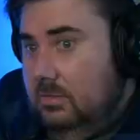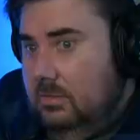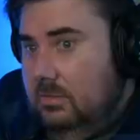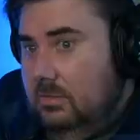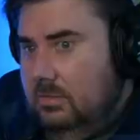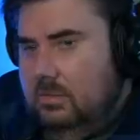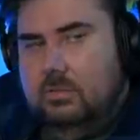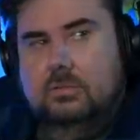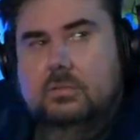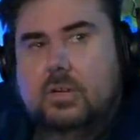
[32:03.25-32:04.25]
what it's worth.
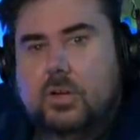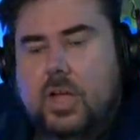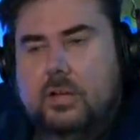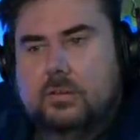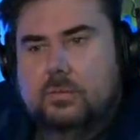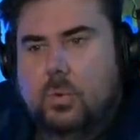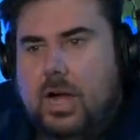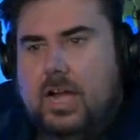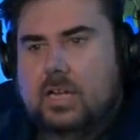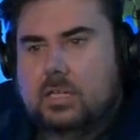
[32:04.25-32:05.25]
Okay,
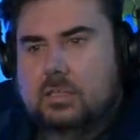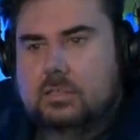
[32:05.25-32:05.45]
why?